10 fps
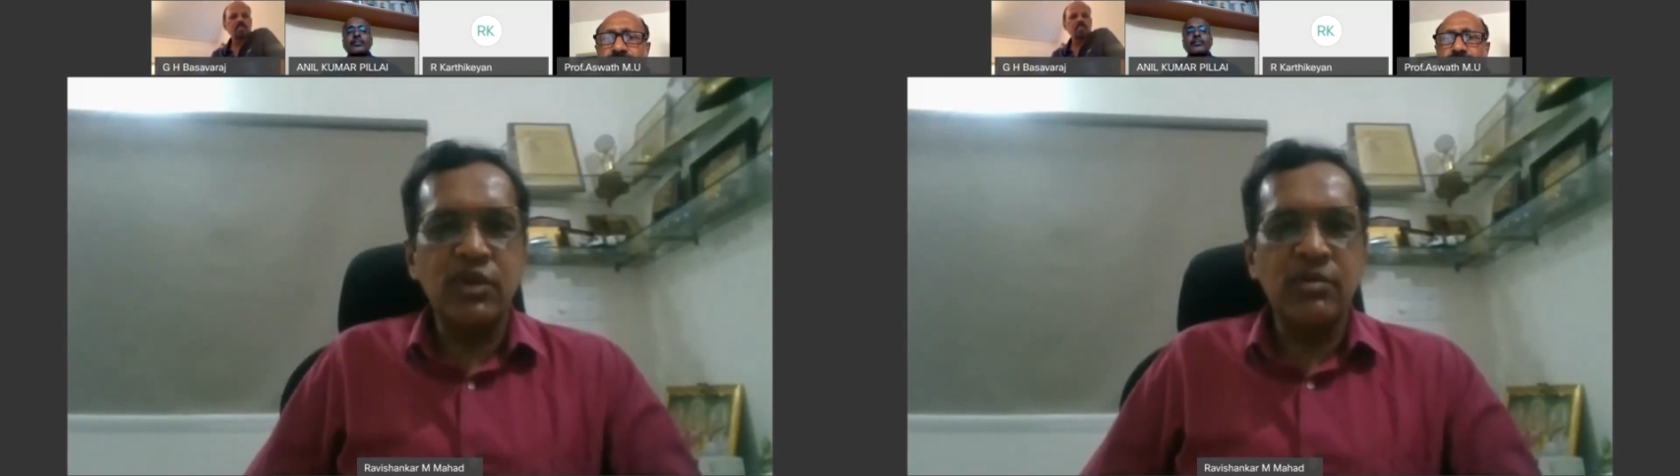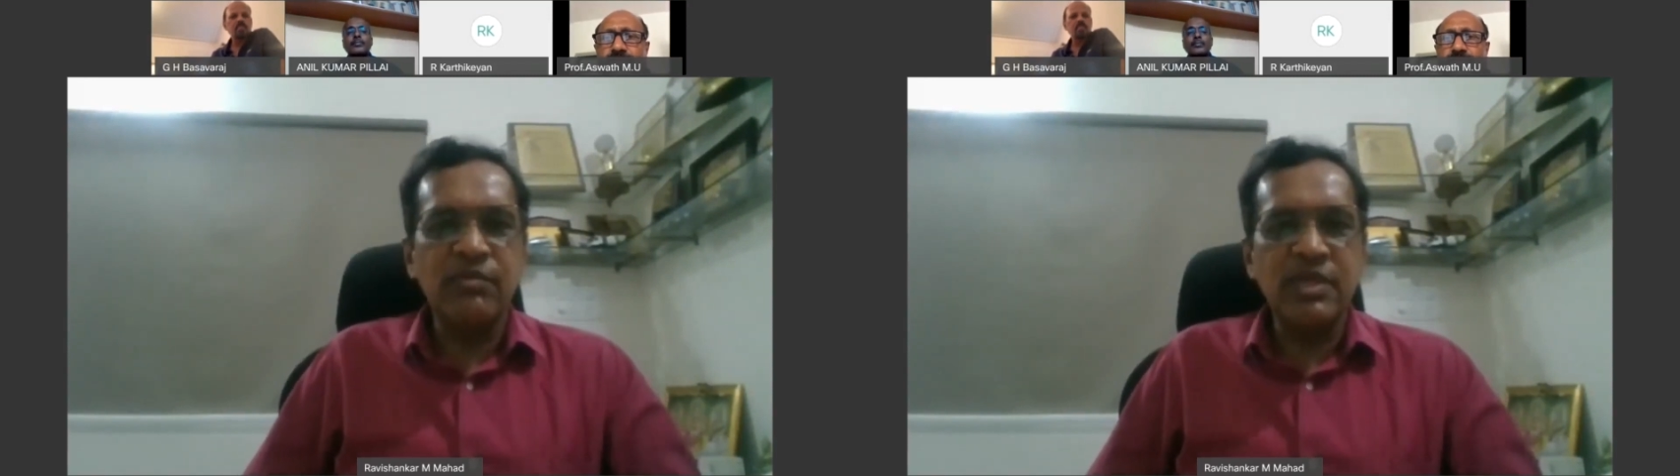
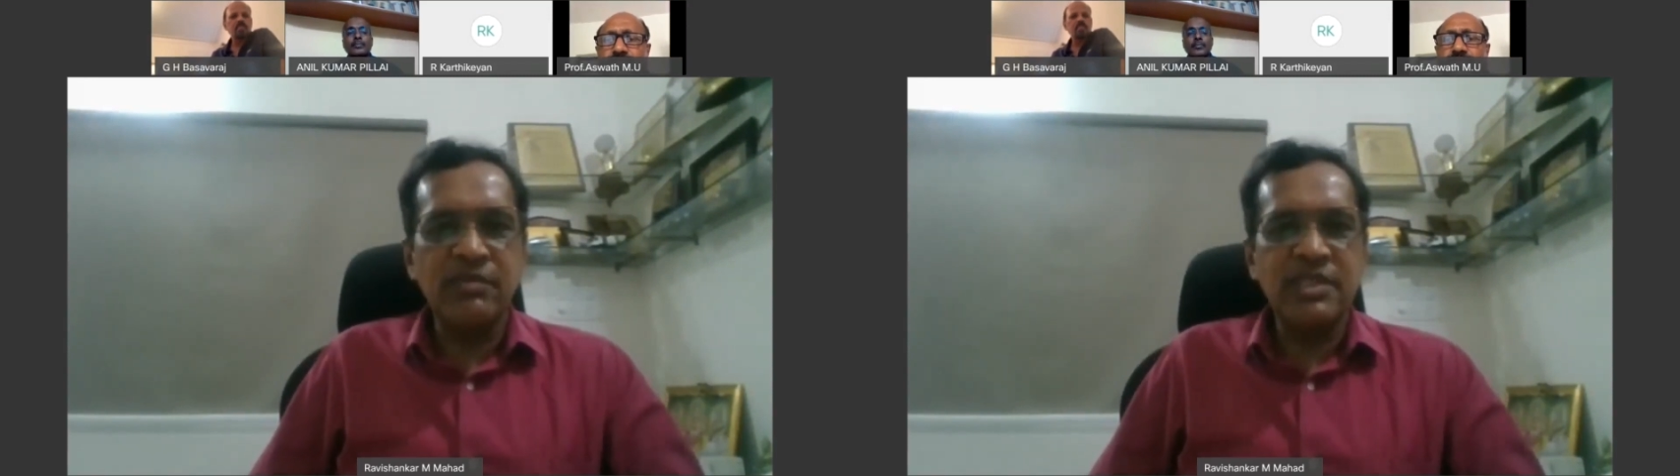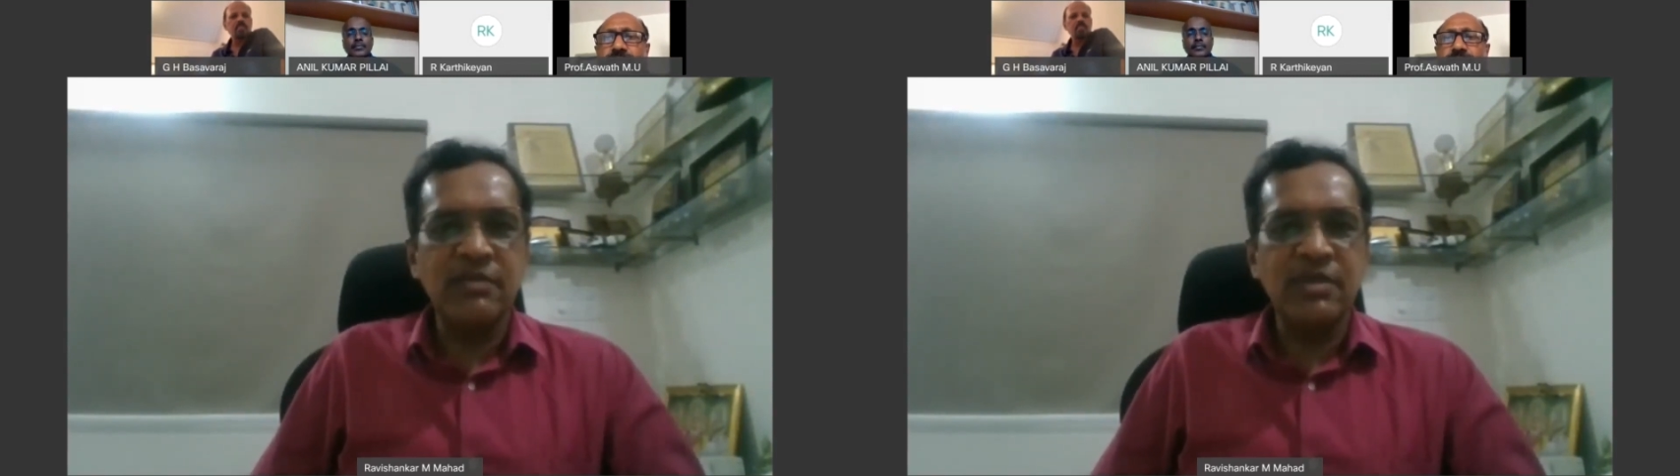cubic meters
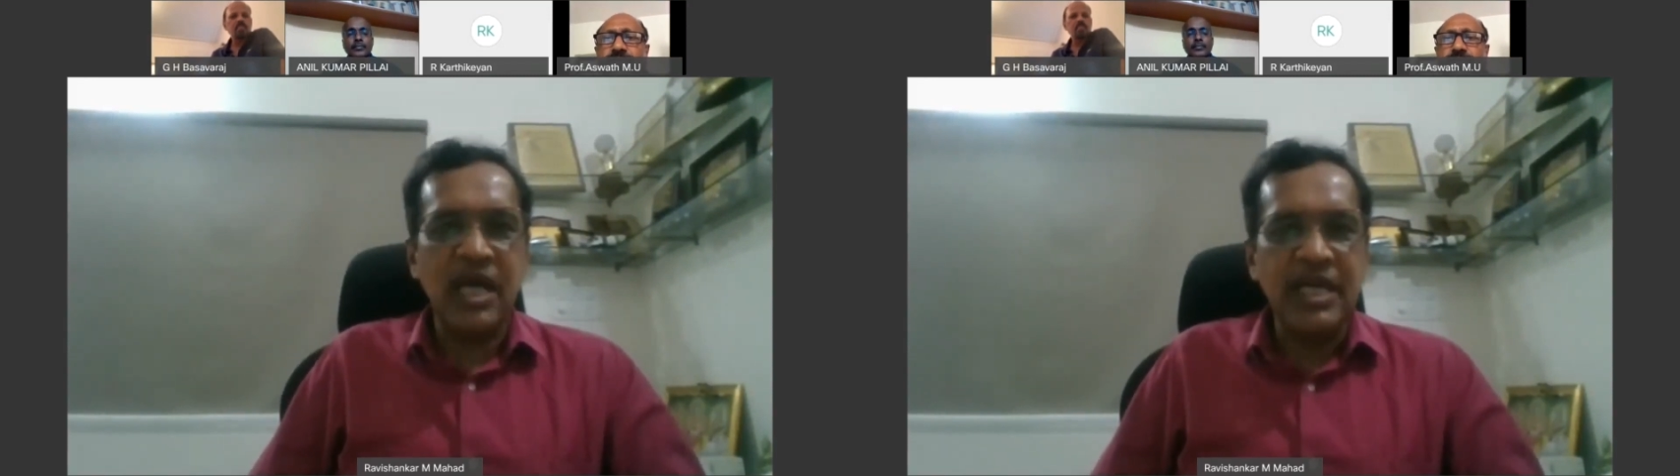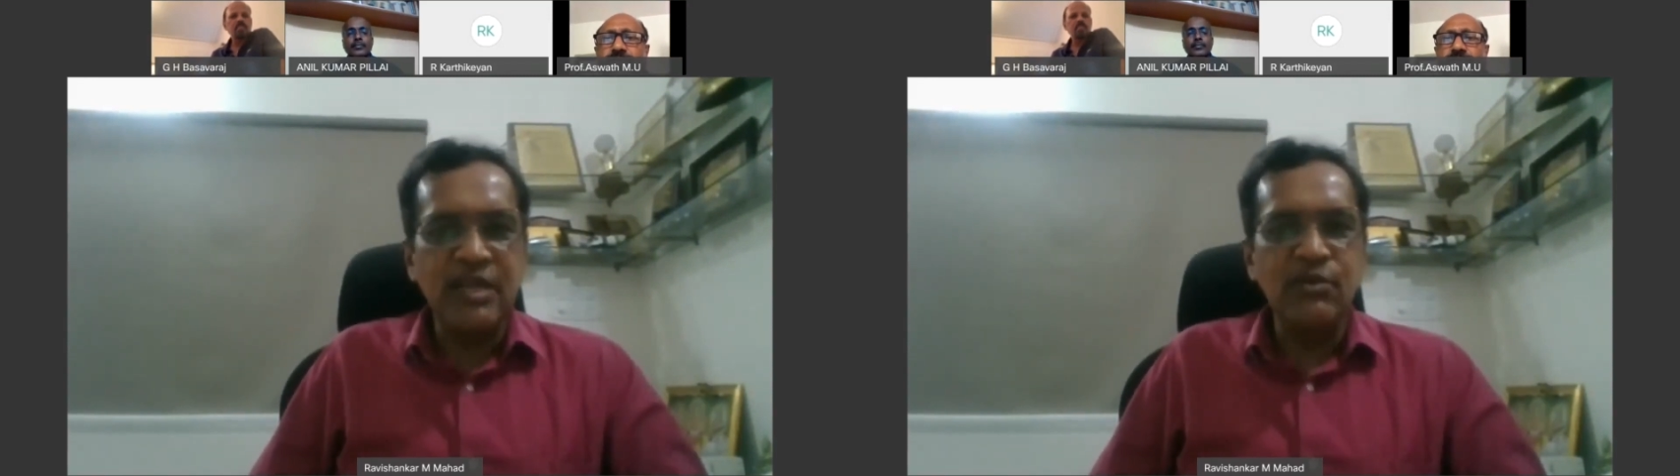must have been
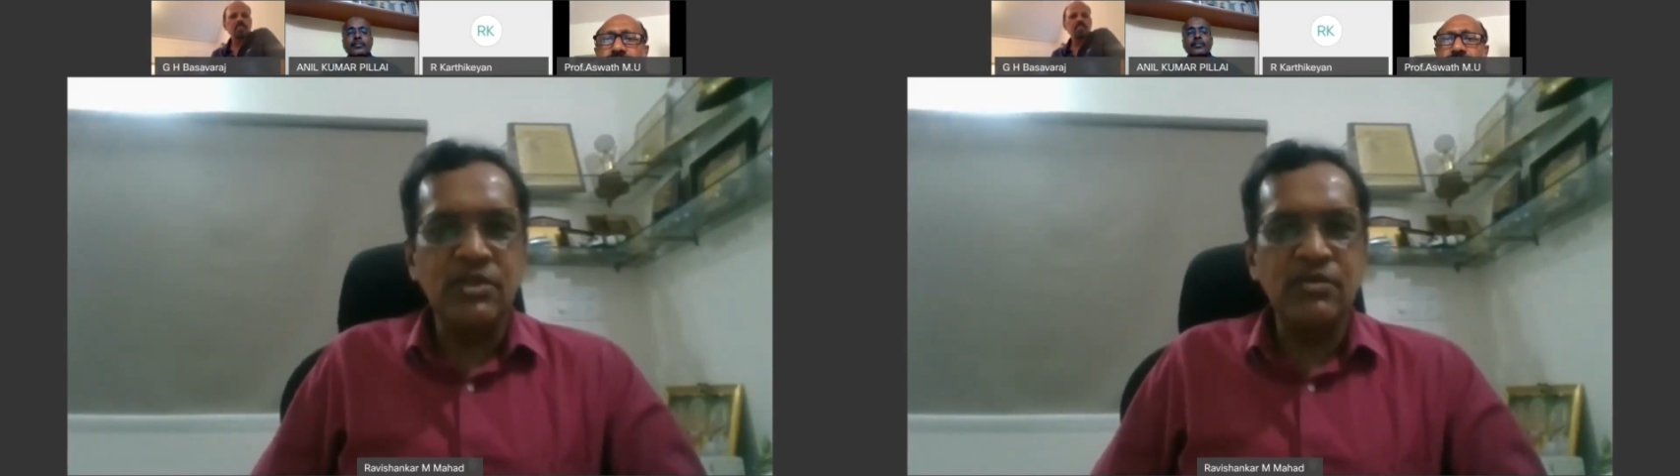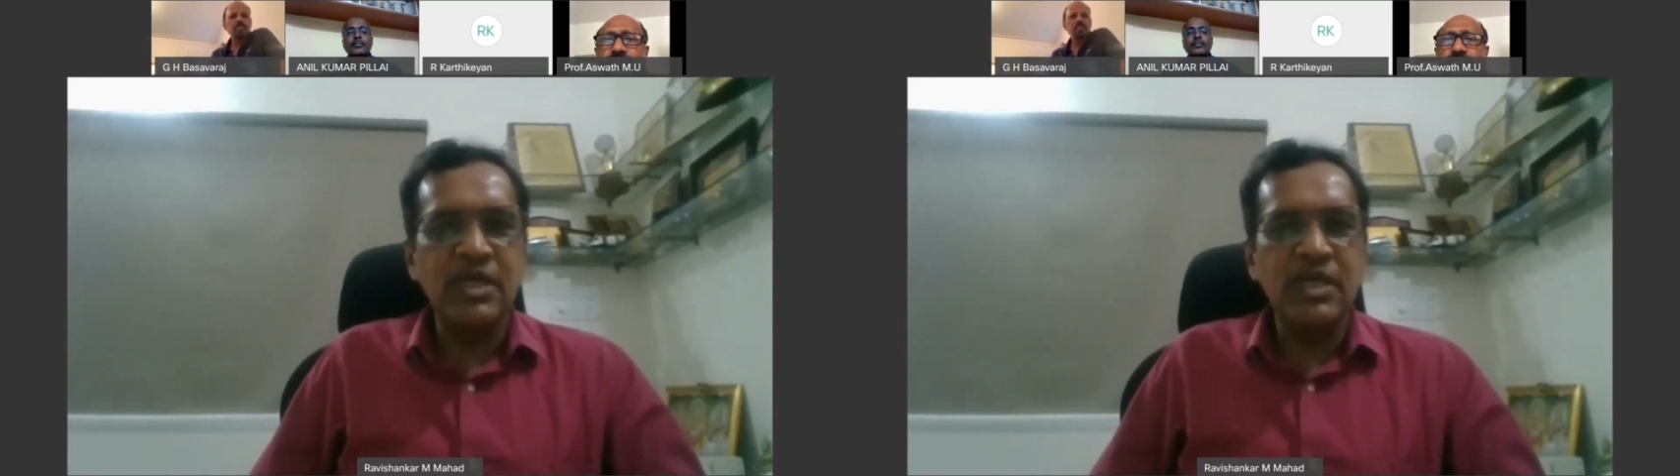already used,